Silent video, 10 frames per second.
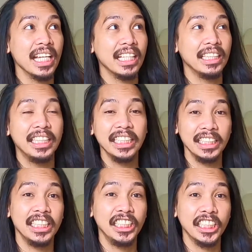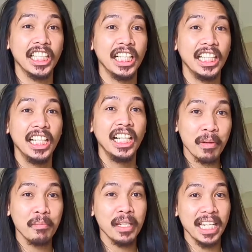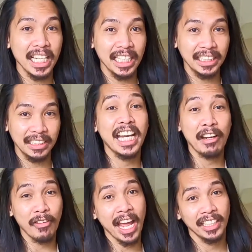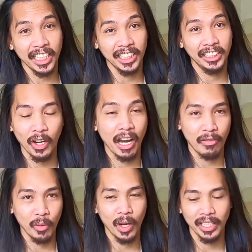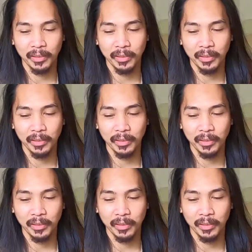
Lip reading: this digital renminbi is an advantage for everyone.